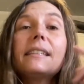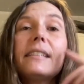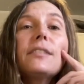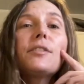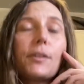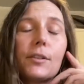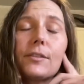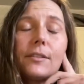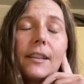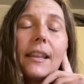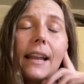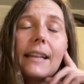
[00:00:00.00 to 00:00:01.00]

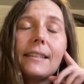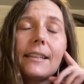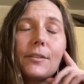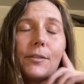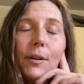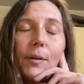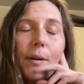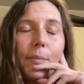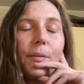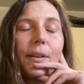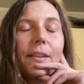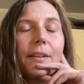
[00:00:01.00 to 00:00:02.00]
did grow
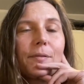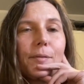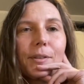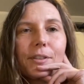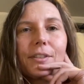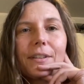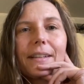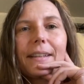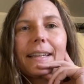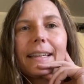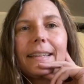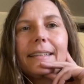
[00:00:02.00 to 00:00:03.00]
up with,
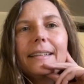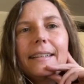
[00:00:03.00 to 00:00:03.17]
unfortunately.